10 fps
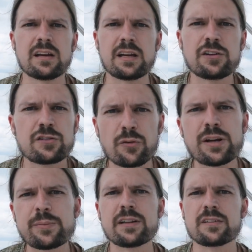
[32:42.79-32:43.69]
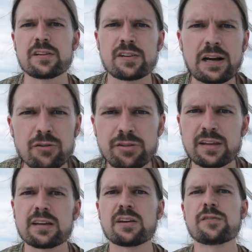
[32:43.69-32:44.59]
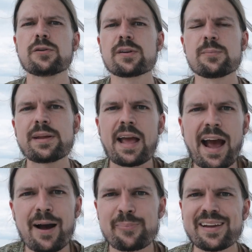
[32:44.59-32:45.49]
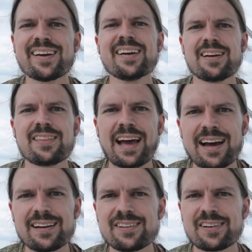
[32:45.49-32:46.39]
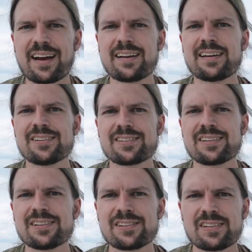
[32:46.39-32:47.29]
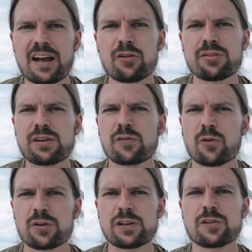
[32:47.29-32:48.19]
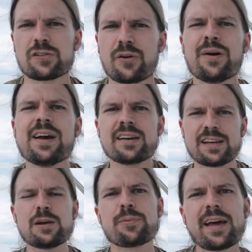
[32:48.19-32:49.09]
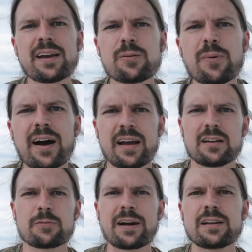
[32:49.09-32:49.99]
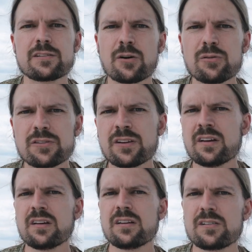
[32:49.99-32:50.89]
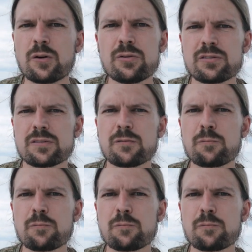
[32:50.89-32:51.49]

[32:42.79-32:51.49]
enjoyment is healthy. If you can be happy, that is is is healthy for you. So keep that in mind, right? Don't don't